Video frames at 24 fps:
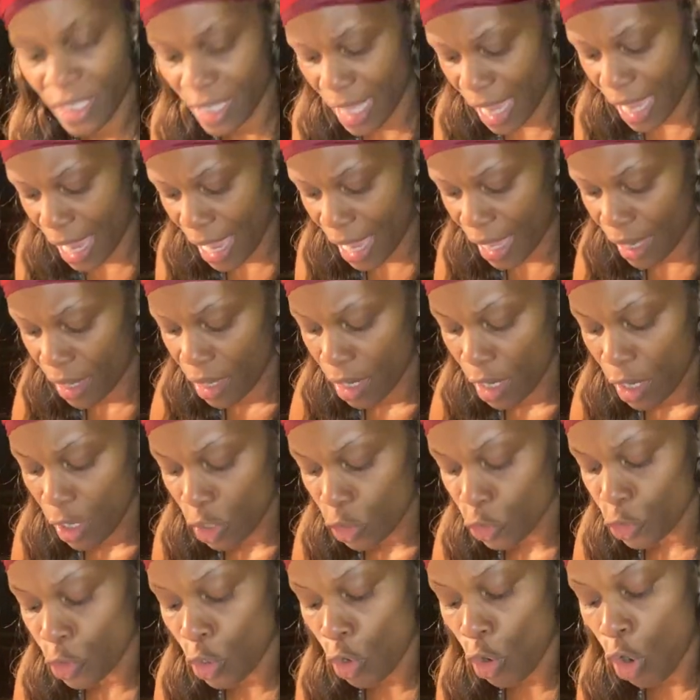that
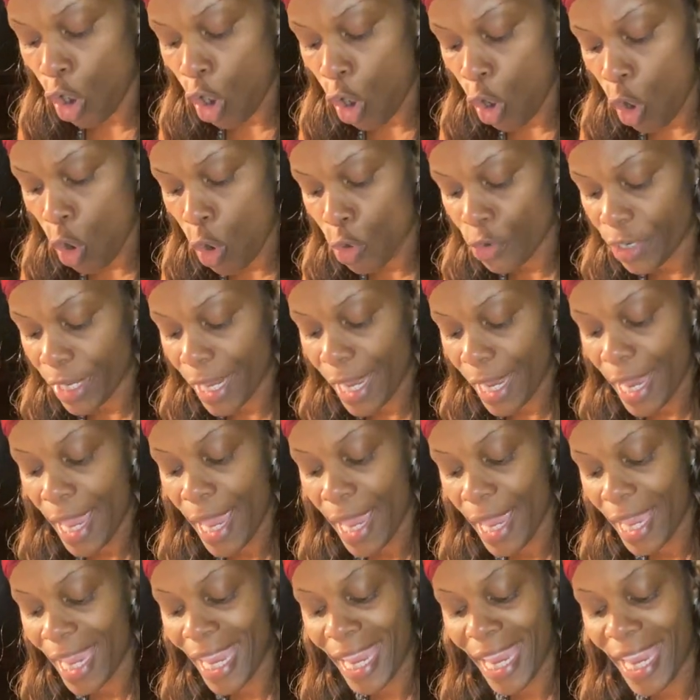you're owed
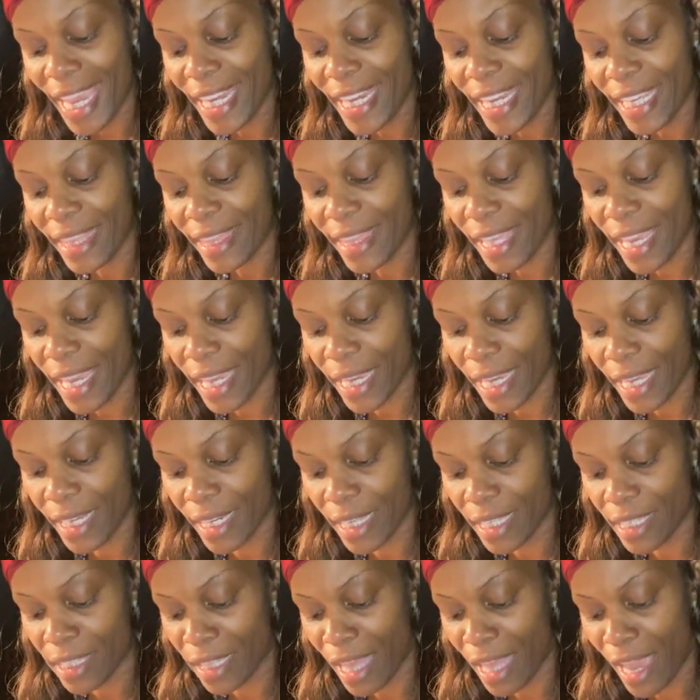anything in
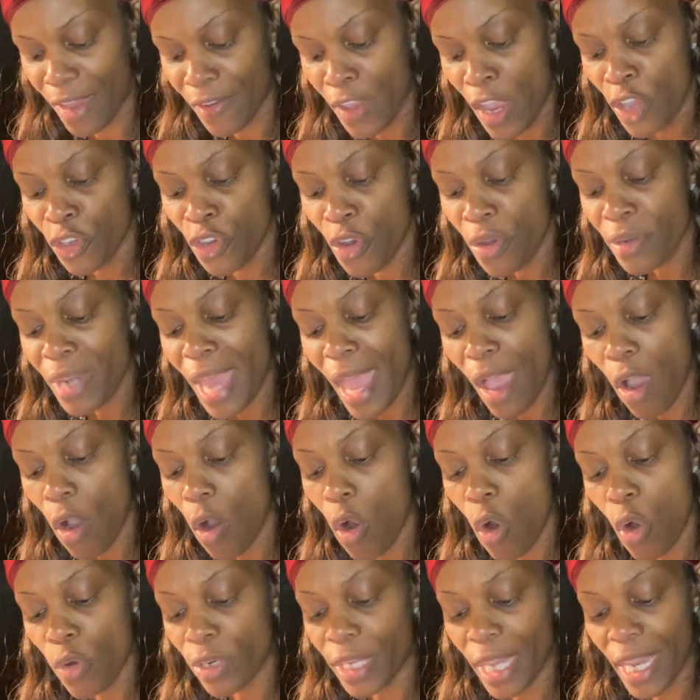this life. You're not
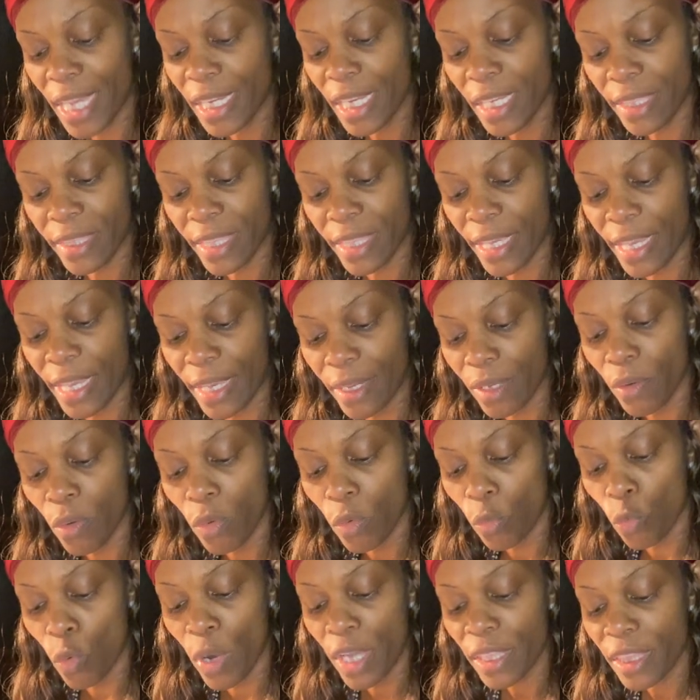owed anything.
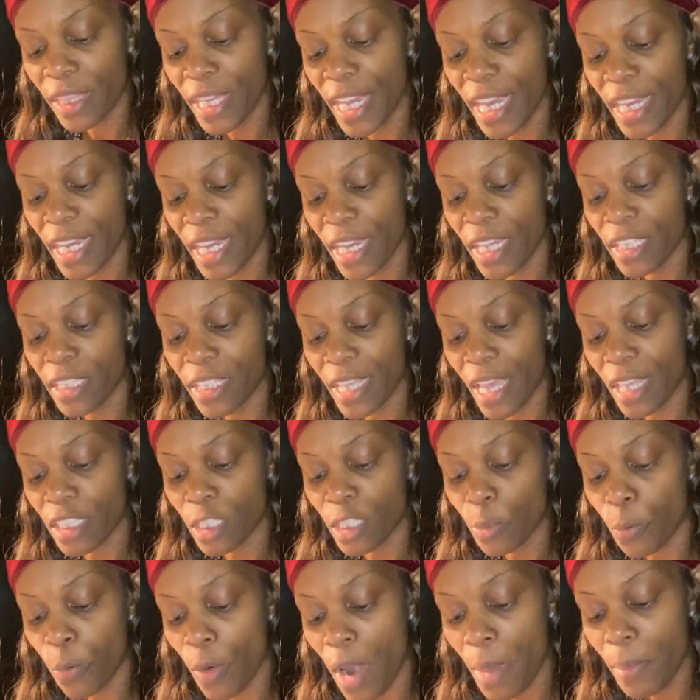One thing is
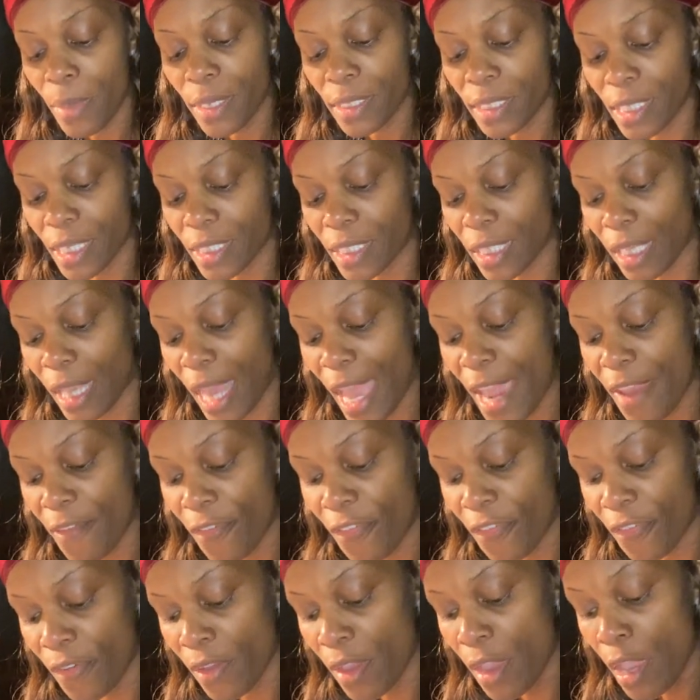that's promised is
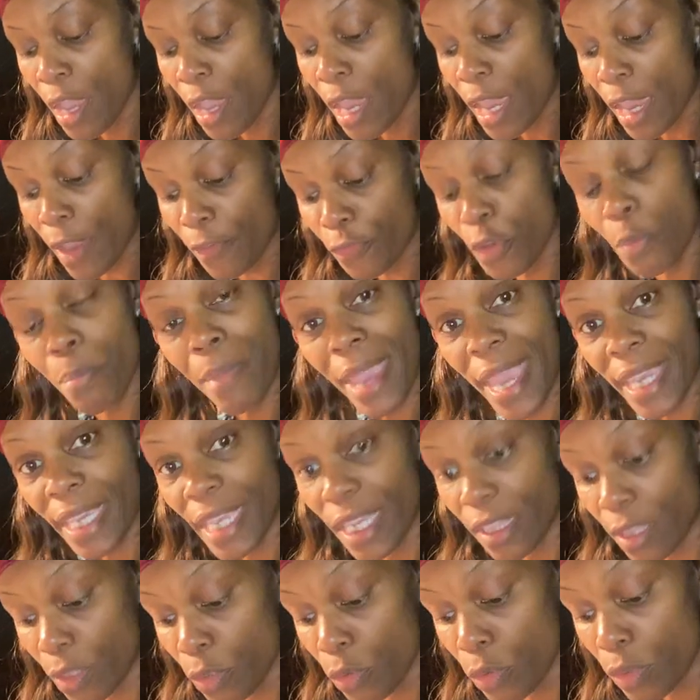life, if you make
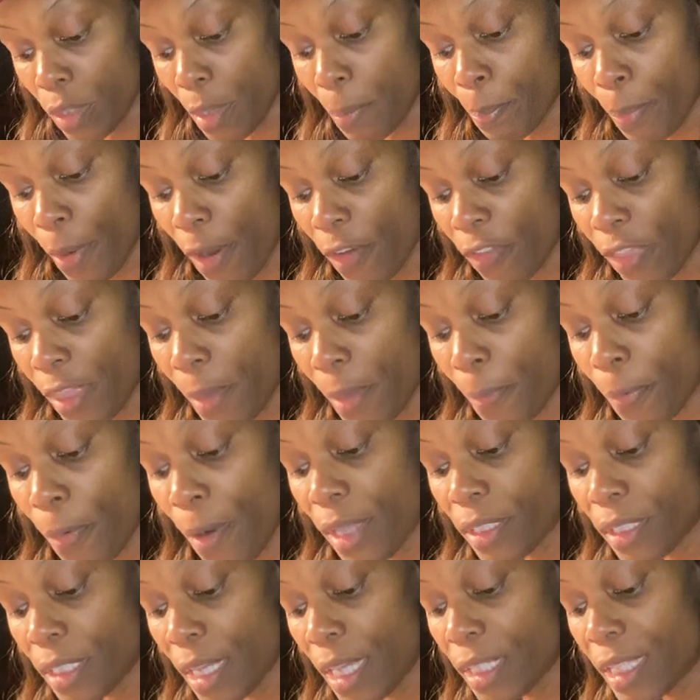it through the birthing
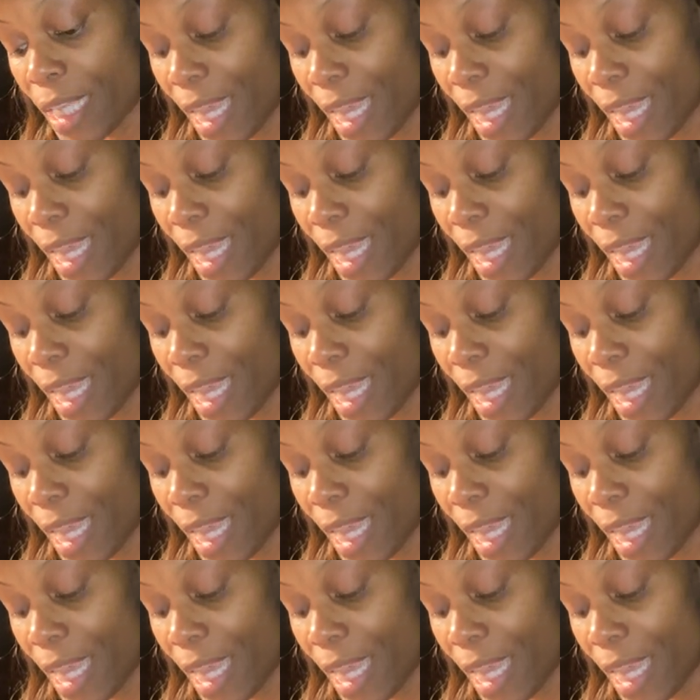process,